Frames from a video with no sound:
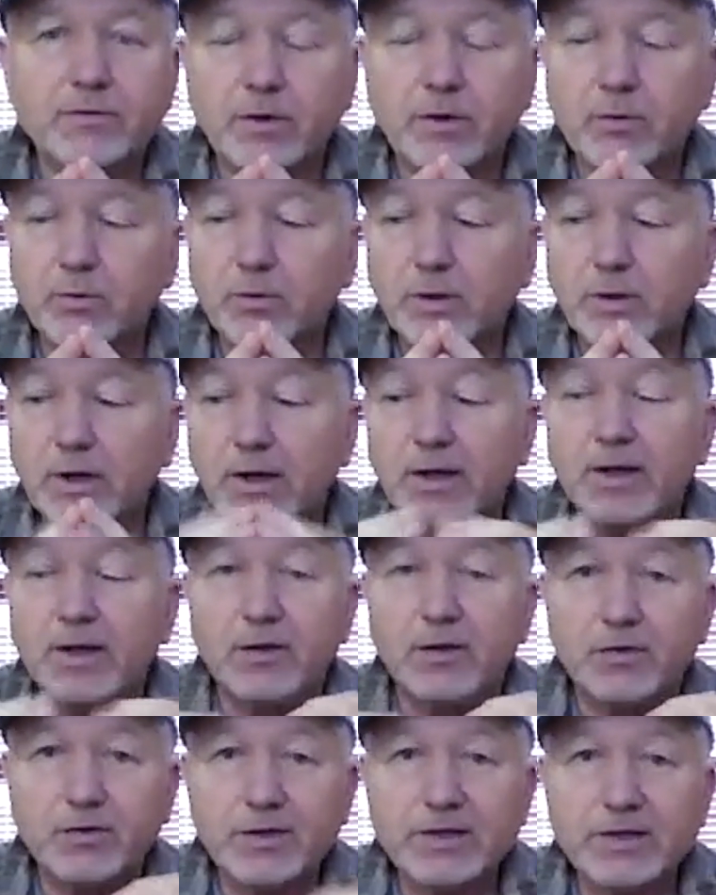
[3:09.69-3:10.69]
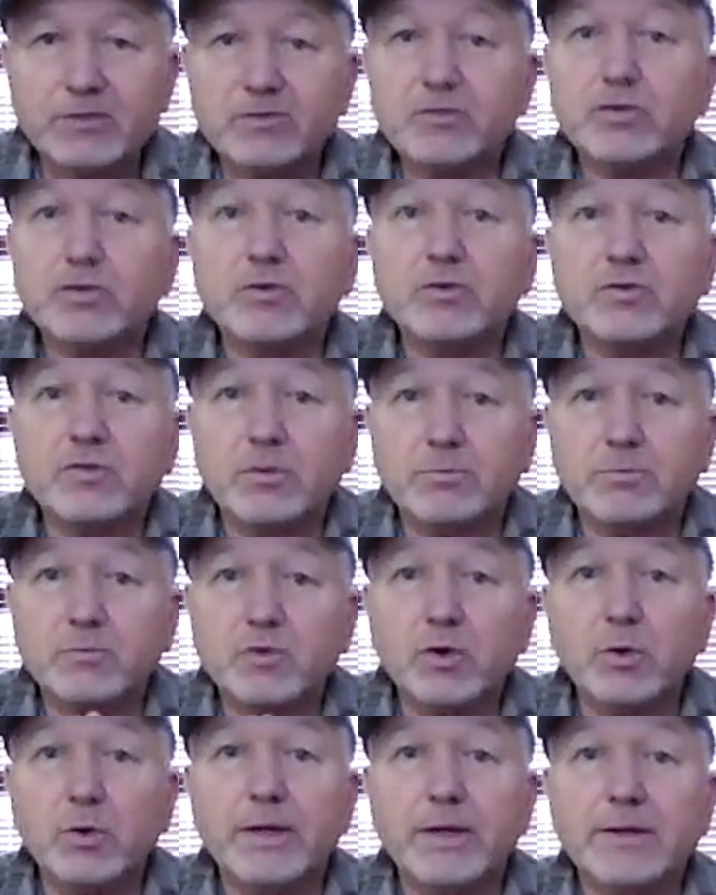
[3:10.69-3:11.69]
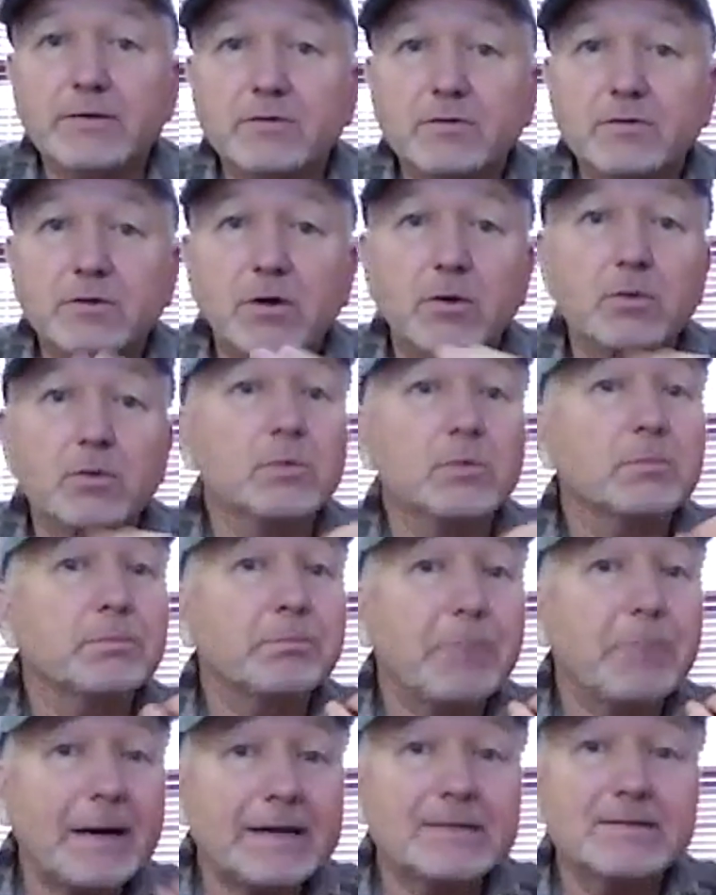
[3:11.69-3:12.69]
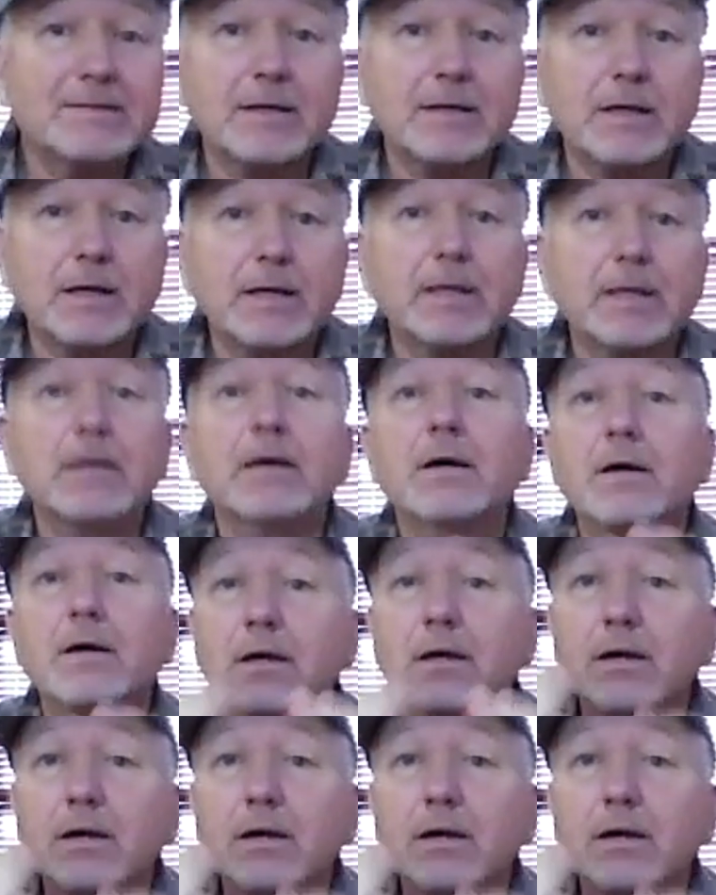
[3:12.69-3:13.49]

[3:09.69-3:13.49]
So this took some doing. So basically,